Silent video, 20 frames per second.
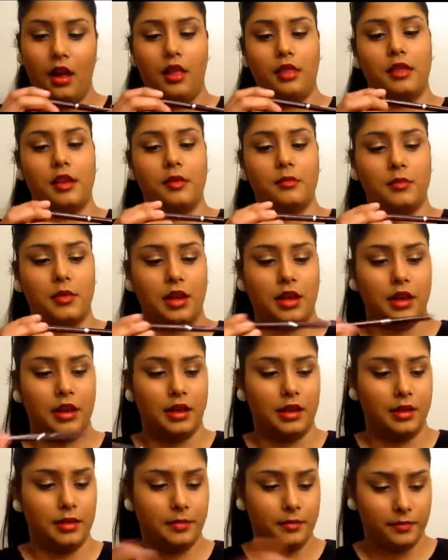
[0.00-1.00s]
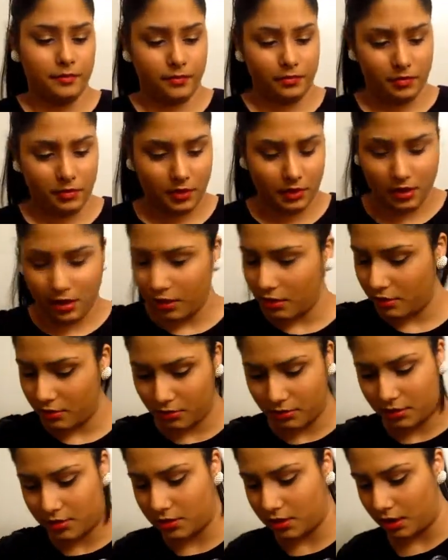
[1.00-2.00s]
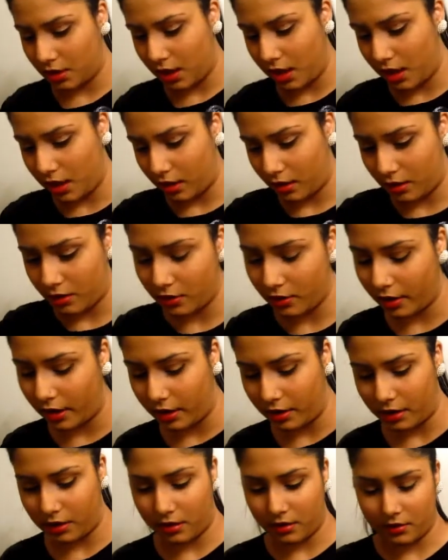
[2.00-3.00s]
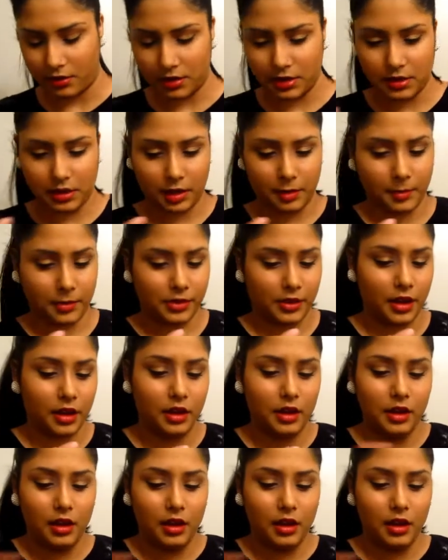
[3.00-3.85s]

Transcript: Then my, ew, there's like hair. Okay, anyway, sorry about that.